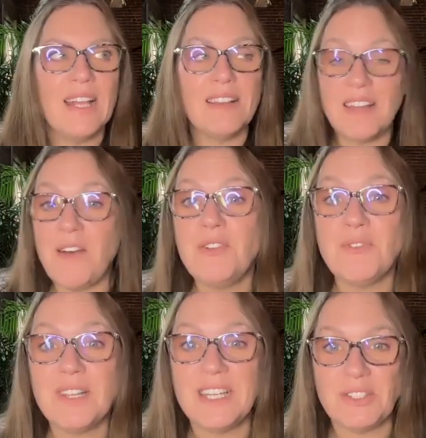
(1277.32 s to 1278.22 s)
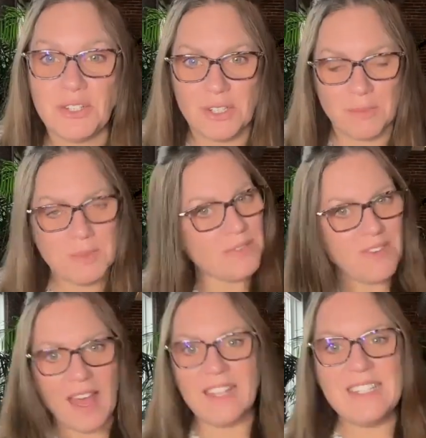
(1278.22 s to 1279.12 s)
Love and relationships.
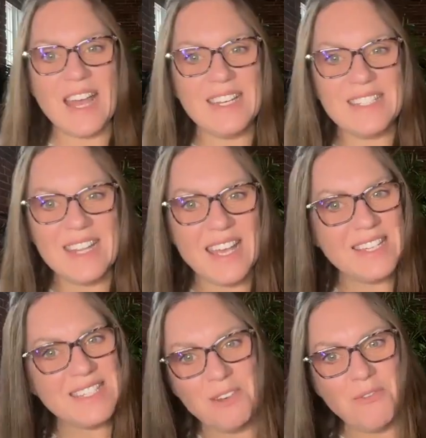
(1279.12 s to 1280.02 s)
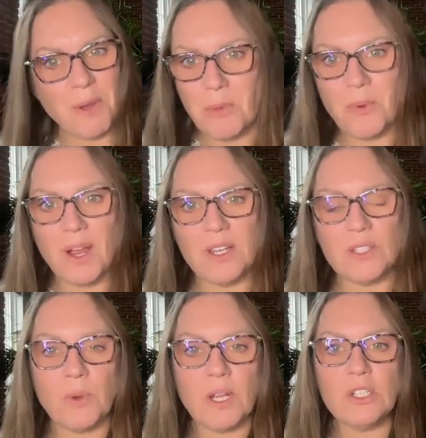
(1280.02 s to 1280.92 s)
Valentine's Day is in February.
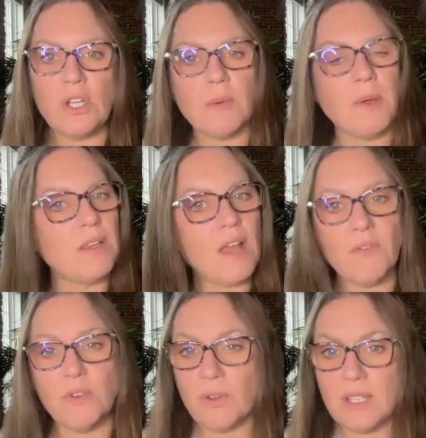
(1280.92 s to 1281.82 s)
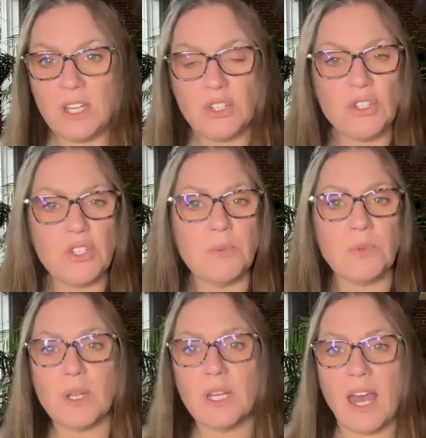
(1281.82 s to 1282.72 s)
So we're going to talk about love and relationships.
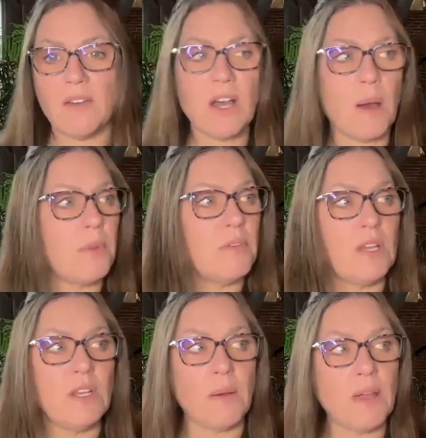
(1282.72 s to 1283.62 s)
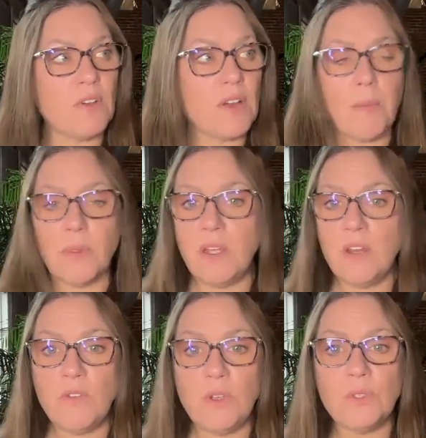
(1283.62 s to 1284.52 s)
We're going to have a couple of, in, I have a couple of
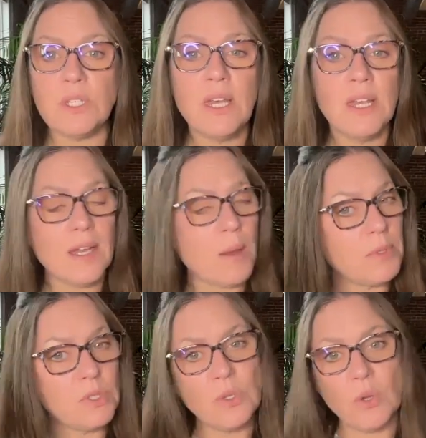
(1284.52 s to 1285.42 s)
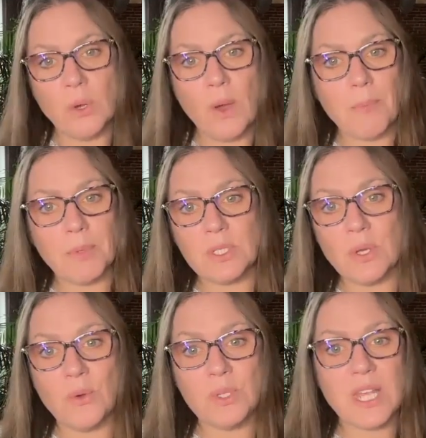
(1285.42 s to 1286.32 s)
interviews, a couple of solo
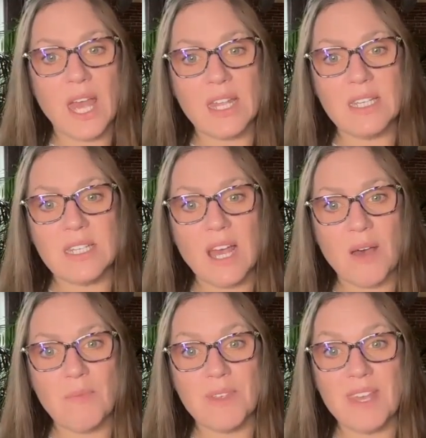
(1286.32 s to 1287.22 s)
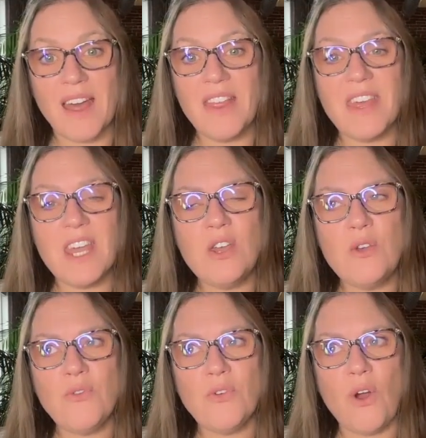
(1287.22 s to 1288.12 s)
episodes. And um, yeah, thank
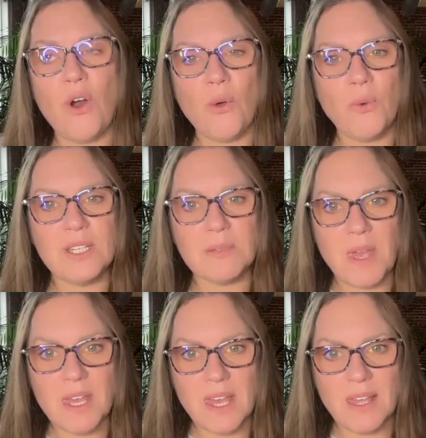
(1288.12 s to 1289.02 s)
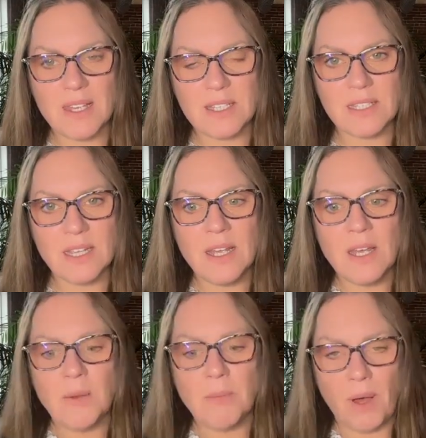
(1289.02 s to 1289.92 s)
you for always making this
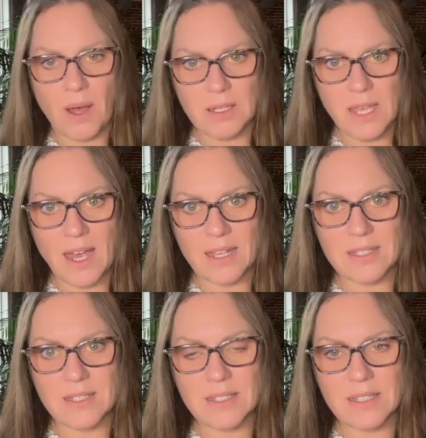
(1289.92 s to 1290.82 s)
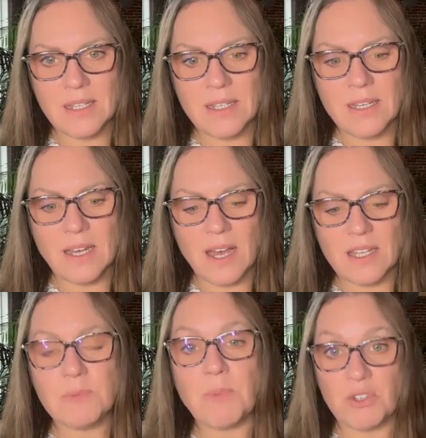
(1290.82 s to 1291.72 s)
podcast uh,
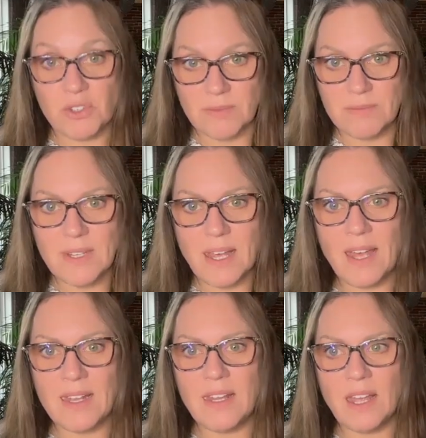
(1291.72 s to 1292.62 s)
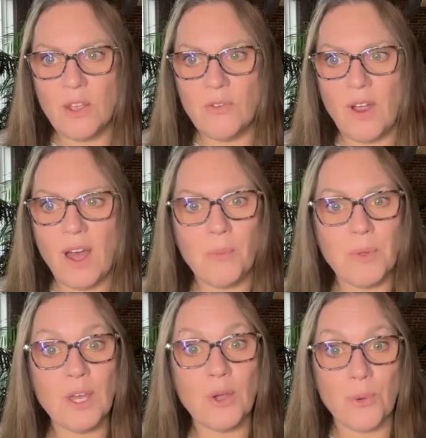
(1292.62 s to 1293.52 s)
special. And thank you for
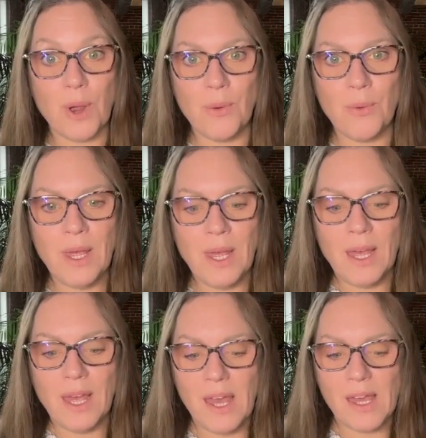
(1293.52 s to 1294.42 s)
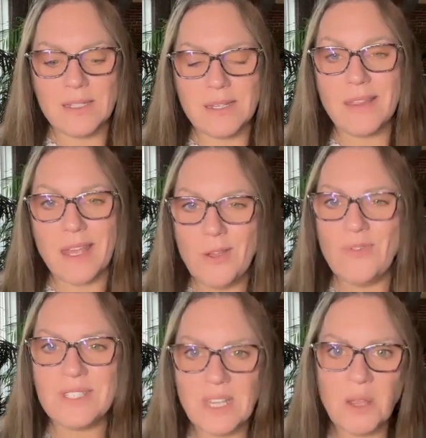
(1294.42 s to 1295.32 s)
helping it grow. And thank you
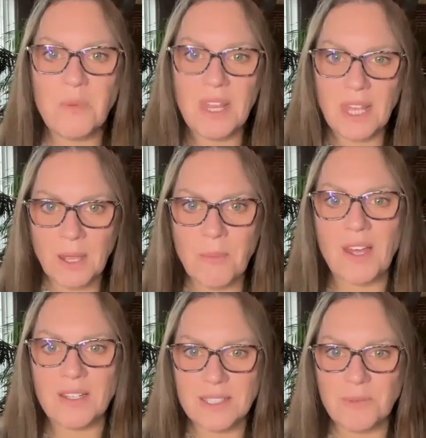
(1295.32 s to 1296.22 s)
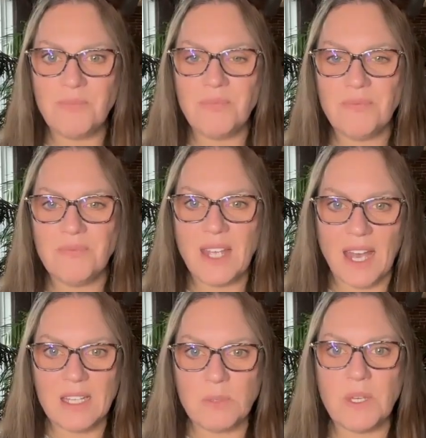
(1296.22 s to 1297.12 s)
for sending me the emails
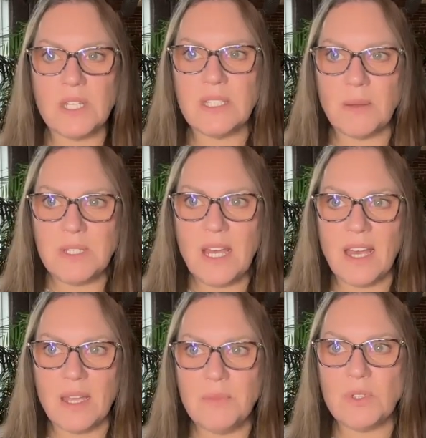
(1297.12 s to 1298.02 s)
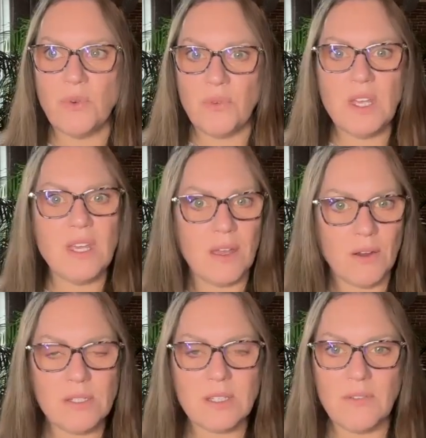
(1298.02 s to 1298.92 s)
guys, because sometimes over the
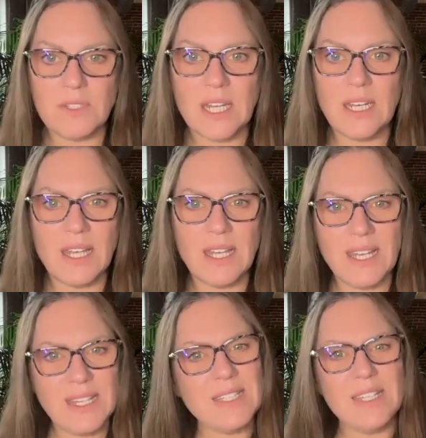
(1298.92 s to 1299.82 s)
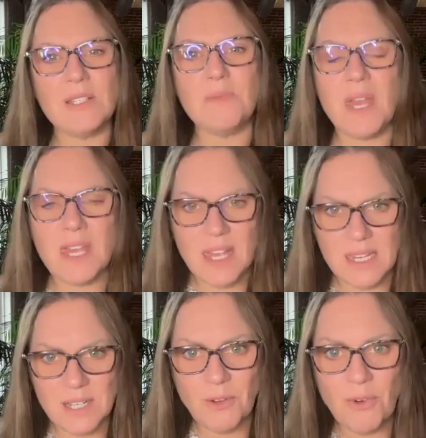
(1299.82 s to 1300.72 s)
years I've said, is this making a
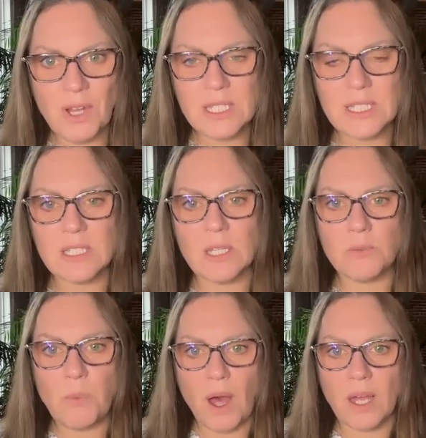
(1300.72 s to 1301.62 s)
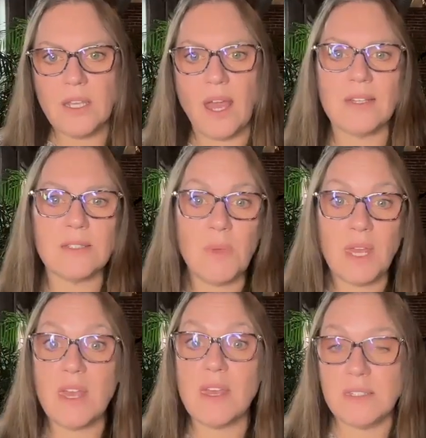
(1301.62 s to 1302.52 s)
difference? Is this podcast
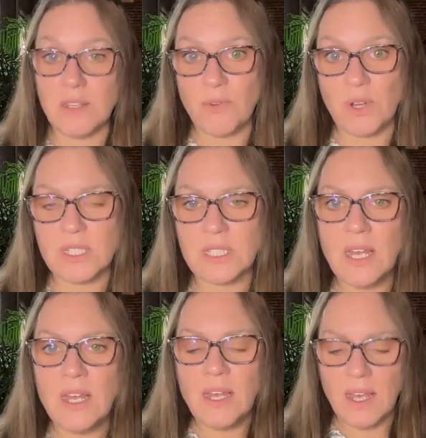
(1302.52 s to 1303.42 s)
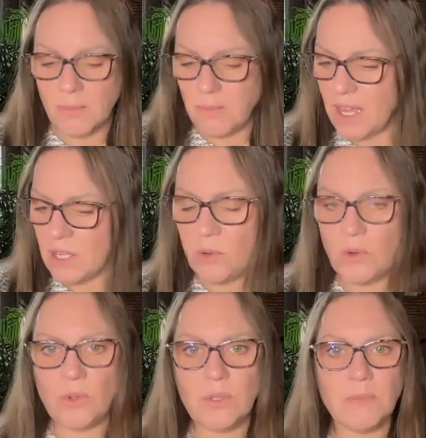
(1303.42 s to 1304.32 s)
making a difference? And my
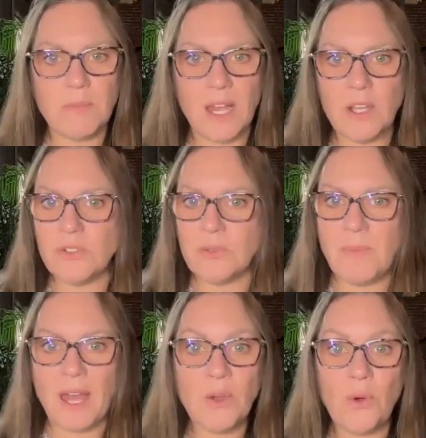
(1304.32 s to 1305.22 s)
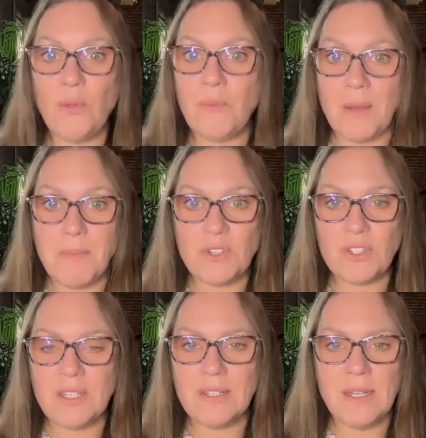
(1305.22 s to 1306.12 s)
goal, my my goal, my
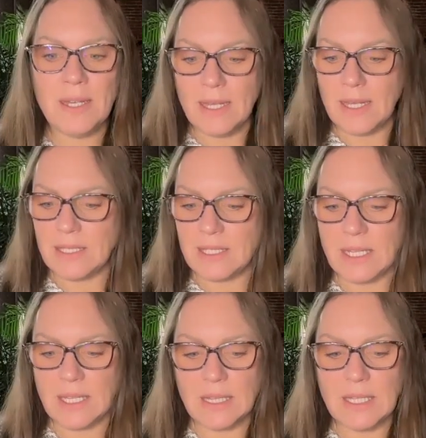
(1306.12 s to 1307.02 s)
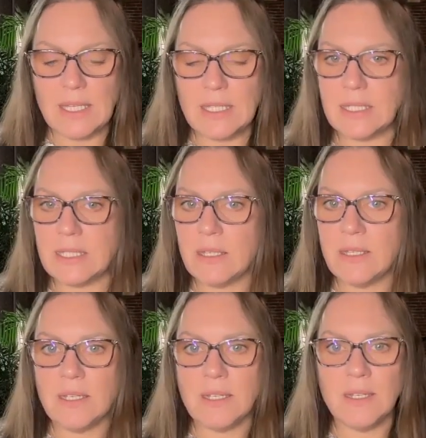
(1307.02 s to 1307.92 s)
mission is to at least
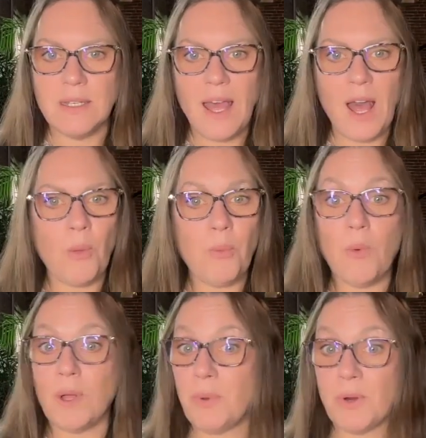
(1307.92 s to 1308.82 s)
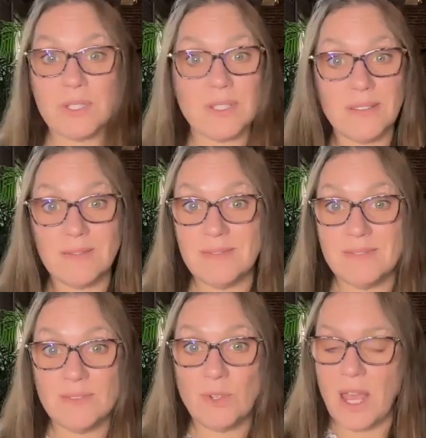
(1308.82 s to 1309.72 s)
help one person,
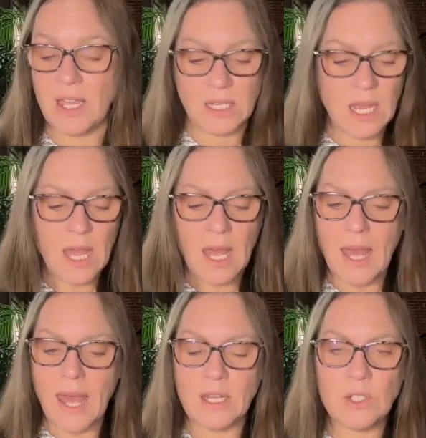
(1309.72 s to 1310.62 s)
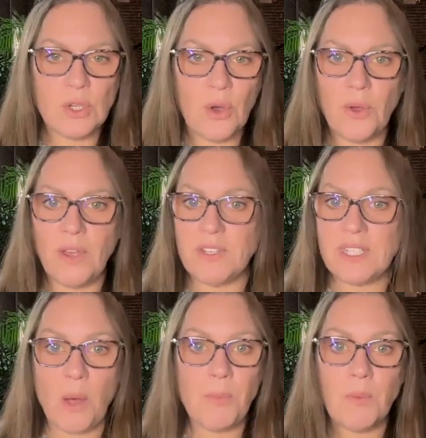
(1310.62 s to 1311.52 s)
right? And so if it's
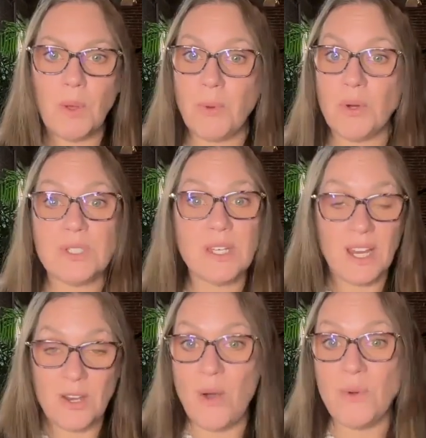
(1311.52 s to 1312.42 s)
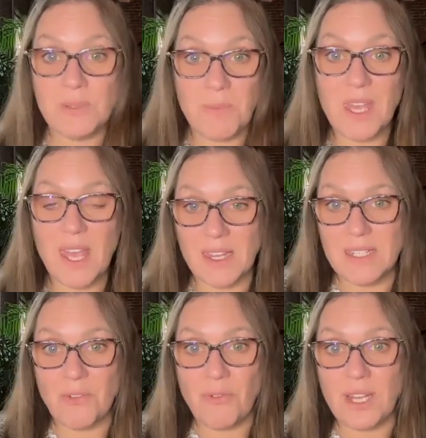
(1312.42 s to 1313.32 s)
helping one person, I know it's making a
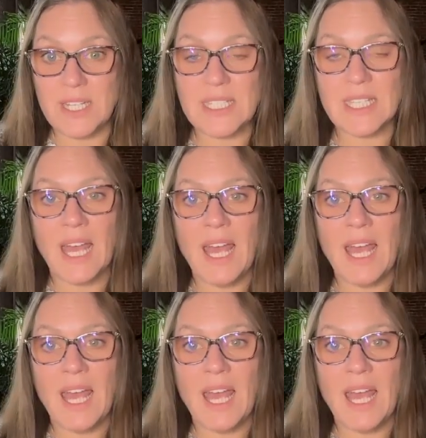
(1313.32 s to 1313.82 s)
difference.